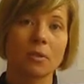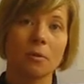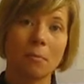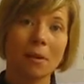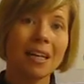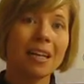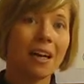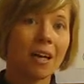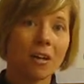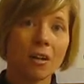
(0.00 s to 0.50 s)
You
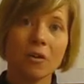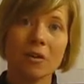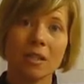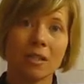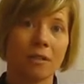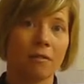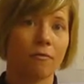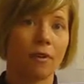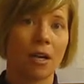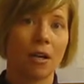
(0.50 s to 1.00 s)
may not
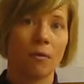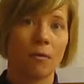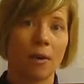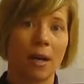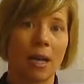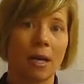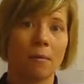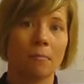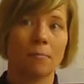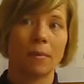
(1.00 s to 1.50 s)
notice it right
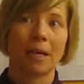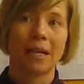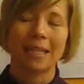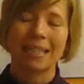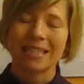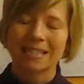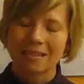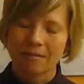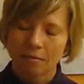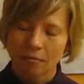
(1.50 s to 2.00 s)
away, but
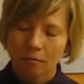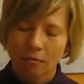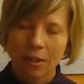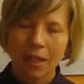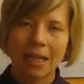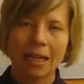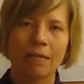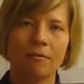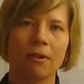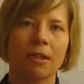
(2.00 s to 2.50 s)
it's
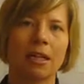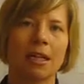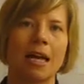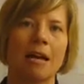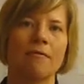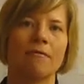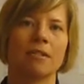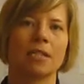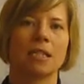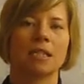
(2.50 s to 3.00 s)
really
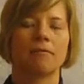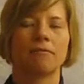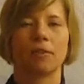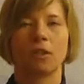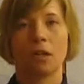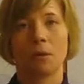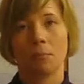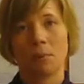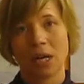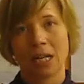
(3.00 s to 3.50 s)
evident if you
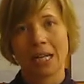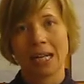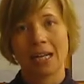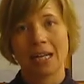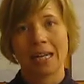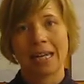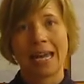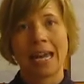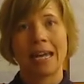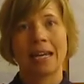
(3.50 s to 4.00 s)
get pregnant
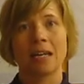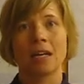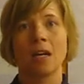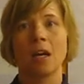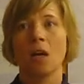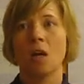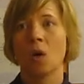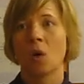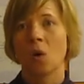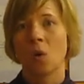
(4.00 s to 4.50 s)
again,
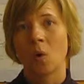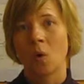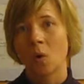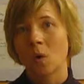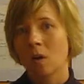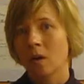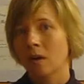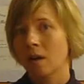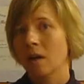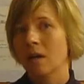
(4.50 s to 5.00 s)

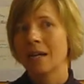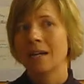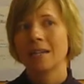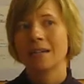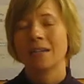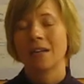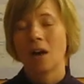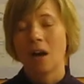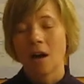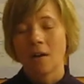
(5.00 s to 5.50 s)
or
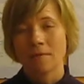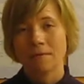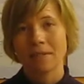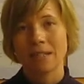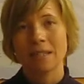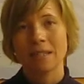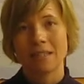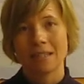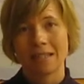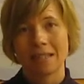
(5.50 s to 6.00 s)

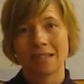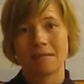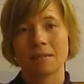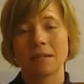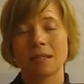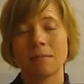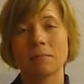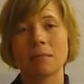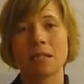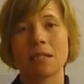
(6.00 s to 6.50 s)
often the
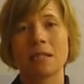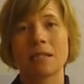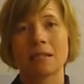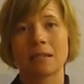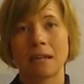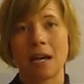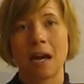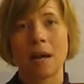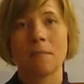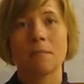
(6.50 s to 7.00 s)
symptoms
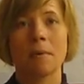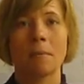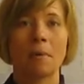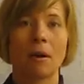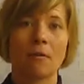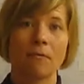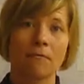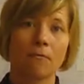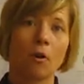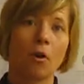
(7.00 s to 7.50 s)
come
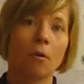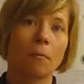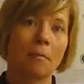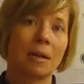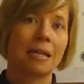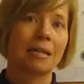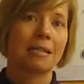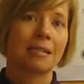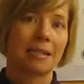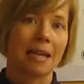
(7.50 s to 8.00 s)
about 4
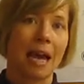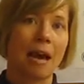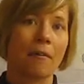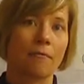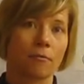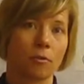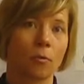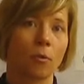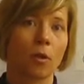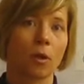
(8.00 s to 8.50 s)
months
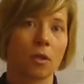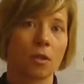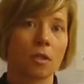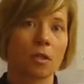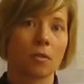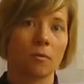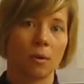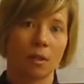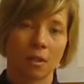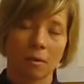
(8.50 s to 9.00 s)

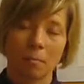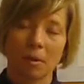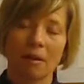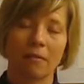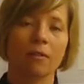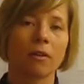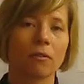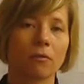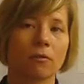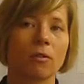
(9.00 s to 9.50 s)
afterwards when the
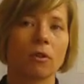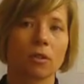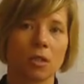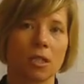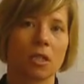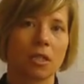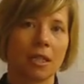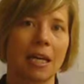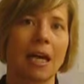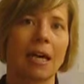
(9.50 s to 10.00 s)
pelvic floor
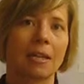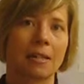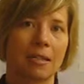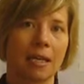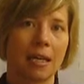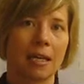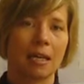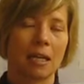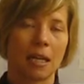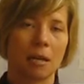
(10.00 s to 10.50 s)
just can't
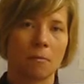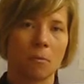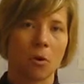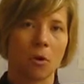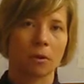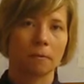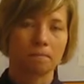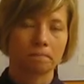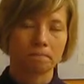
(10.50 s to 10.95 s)
take anymore.